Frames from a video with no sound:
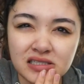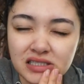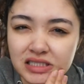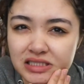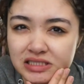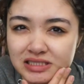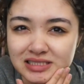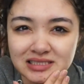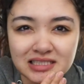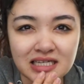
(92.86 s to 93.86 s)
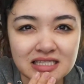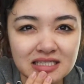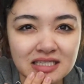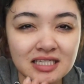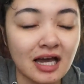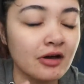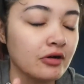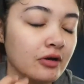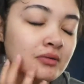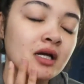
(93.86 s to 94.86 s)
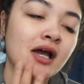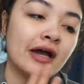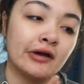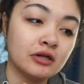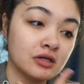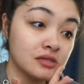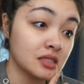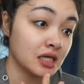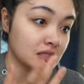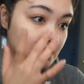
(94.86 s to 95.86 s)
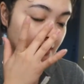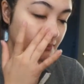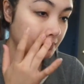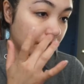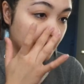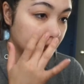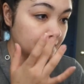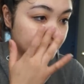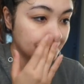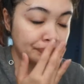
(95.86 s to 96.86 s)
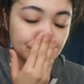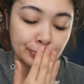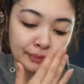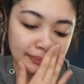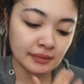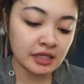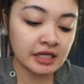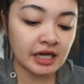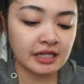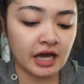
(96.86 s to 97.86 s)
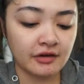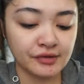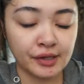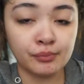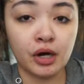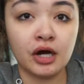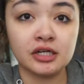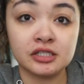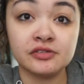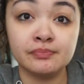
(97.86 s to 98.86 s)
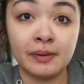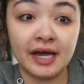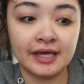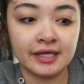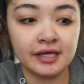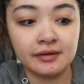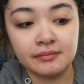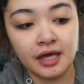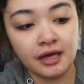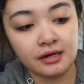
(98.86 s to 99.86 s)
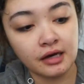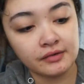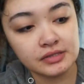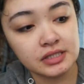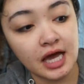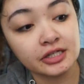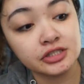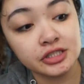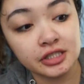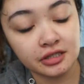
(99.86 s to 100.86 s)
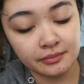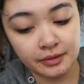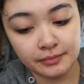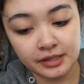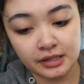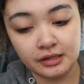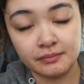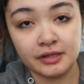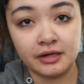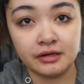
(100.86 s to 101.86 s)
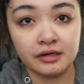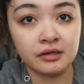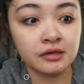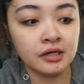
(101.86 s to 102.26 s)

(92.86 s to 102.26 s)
I don't know. I don't know how to say his name, but yeah, they have like products by him, and I was actually thinking about picking up like a